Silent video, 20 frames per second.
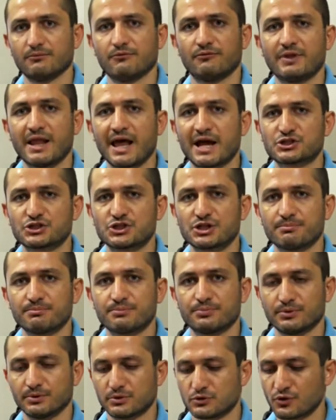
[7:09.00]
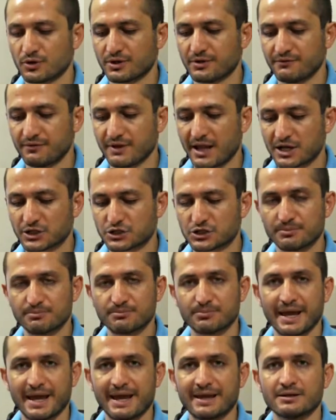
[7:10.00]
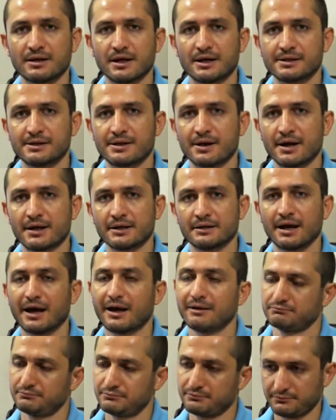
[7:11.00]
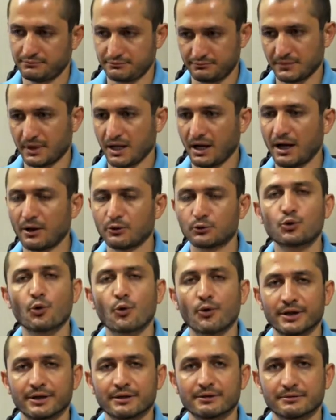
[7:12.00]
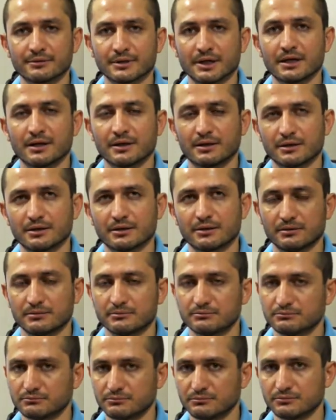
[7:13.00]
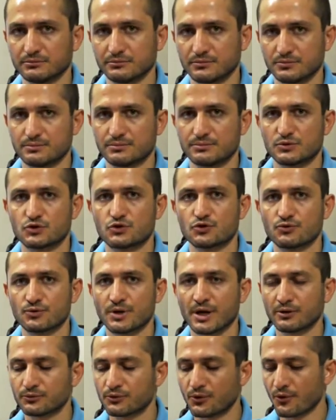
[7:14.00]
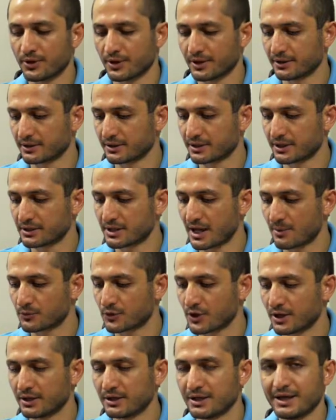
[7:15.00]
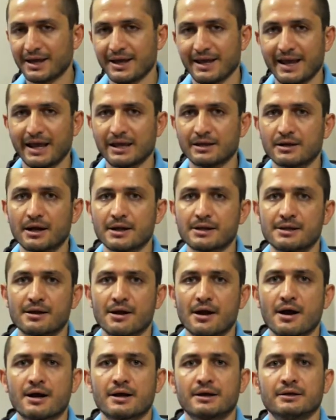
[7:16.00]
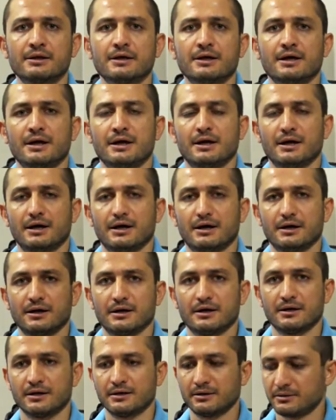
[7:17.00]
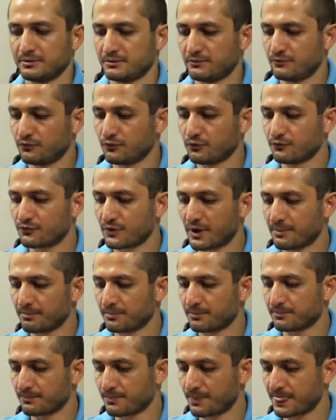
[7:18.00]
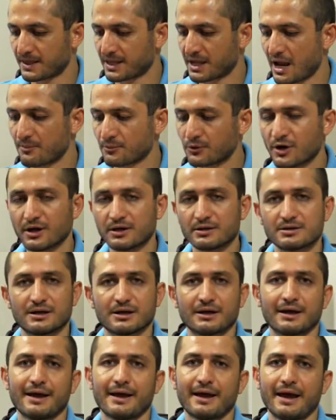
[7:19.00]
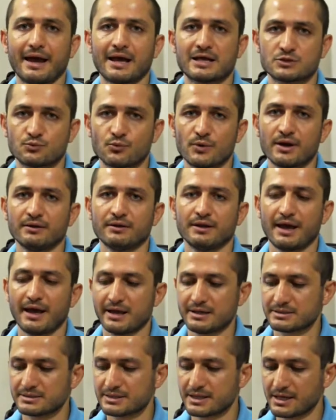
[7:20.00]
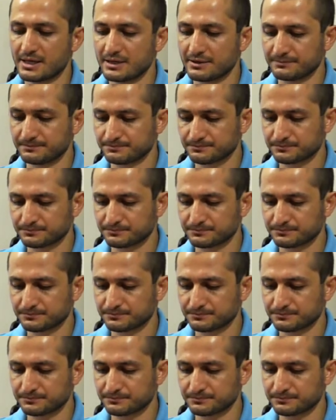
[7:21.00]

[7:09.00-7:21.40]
Sony flagship A99 outgoing, soon outgoing camera, A99 full frame camera, as well as the